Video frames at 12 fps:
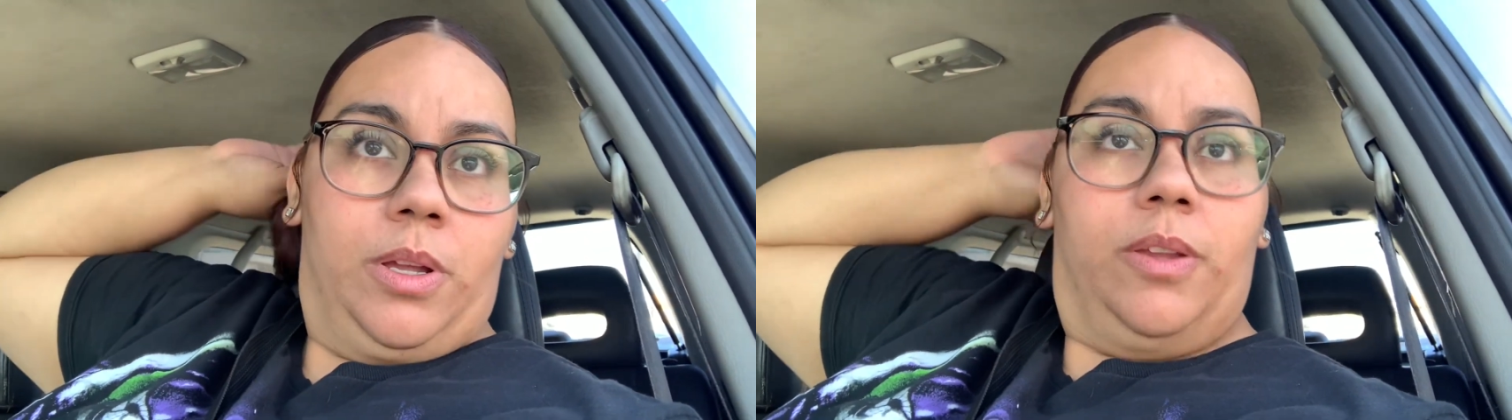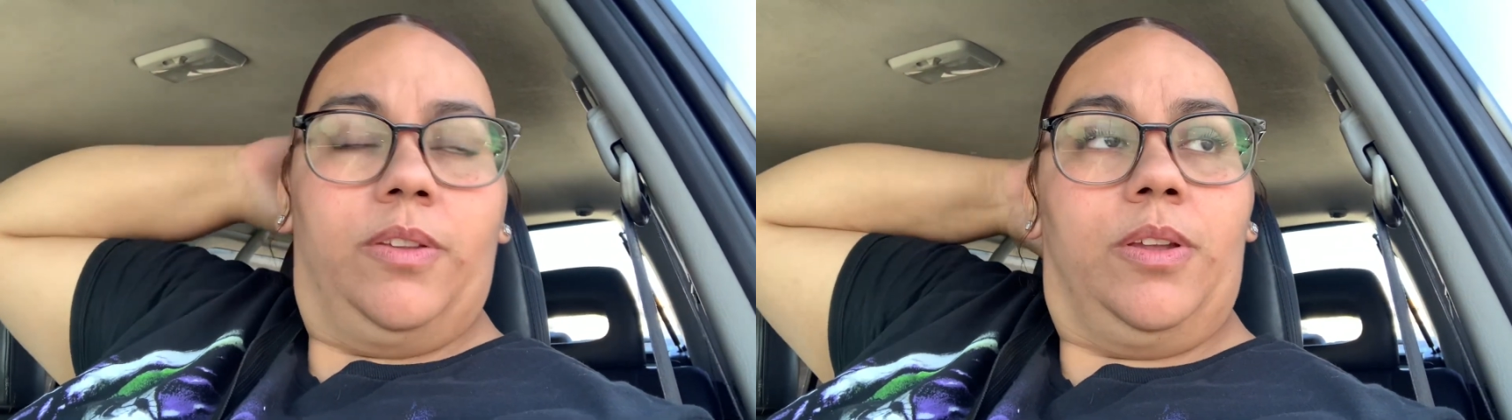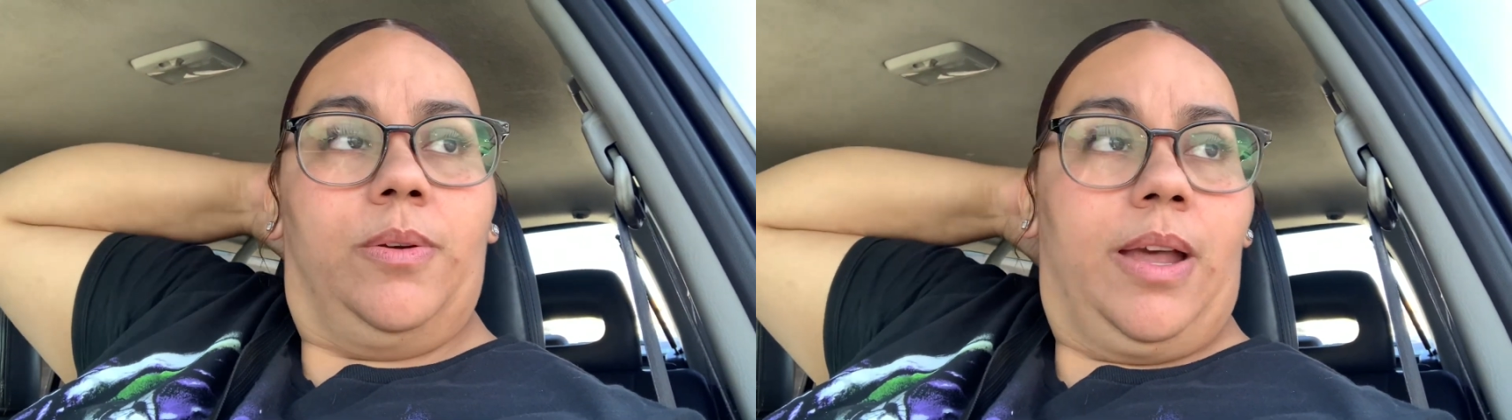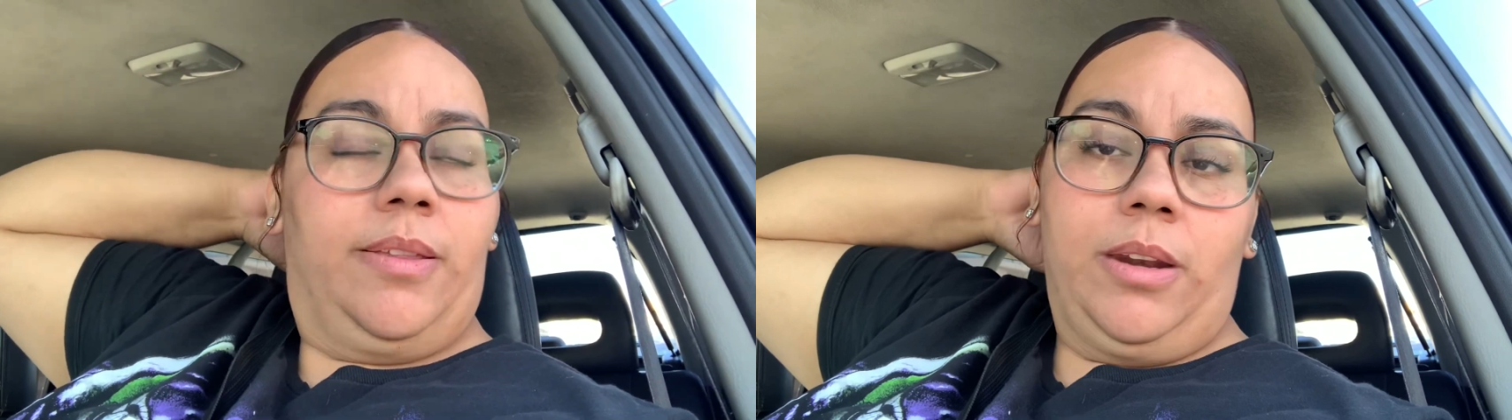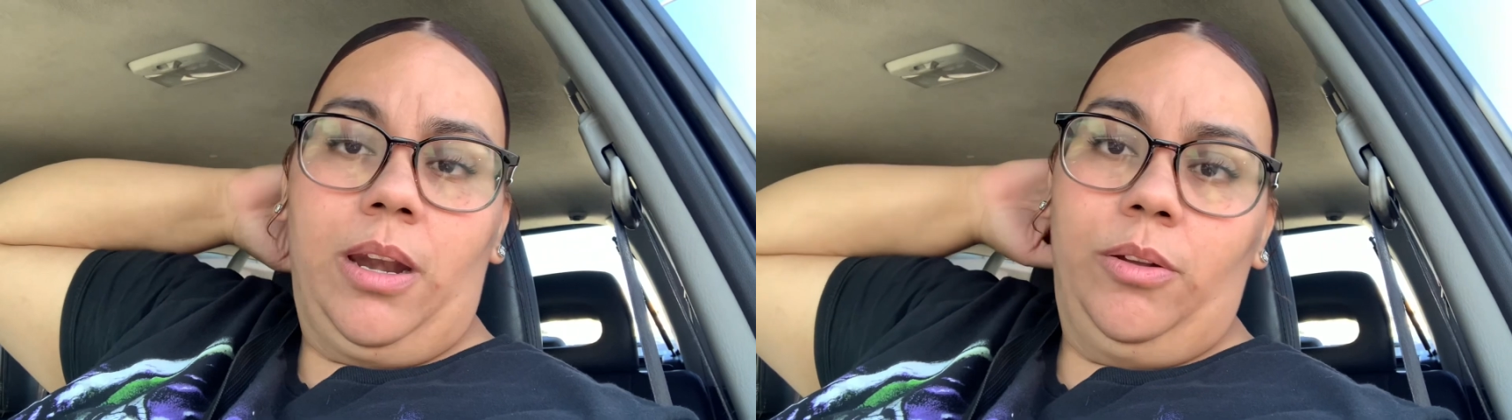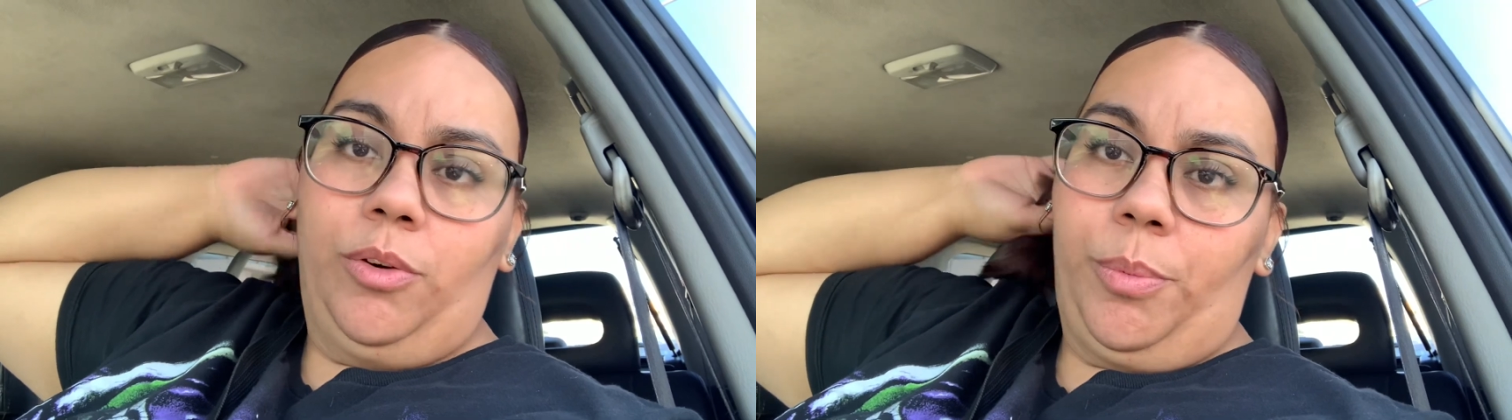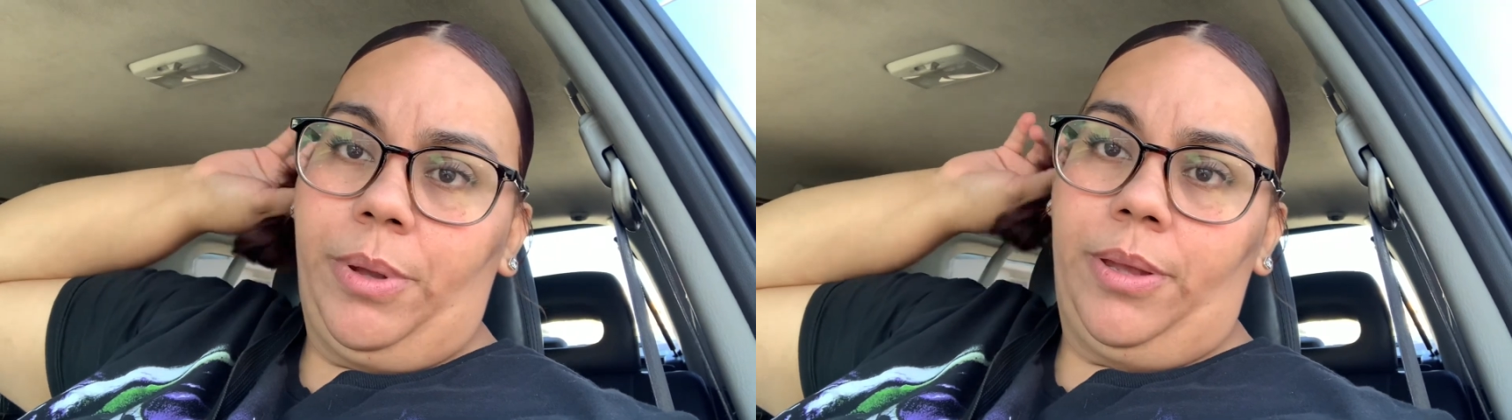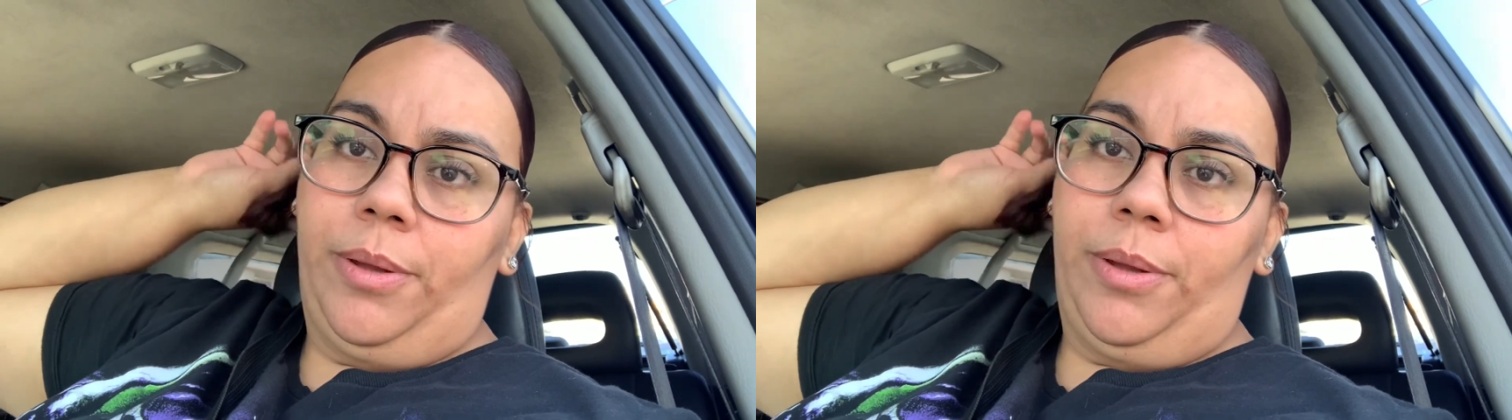see you guys in a little bit.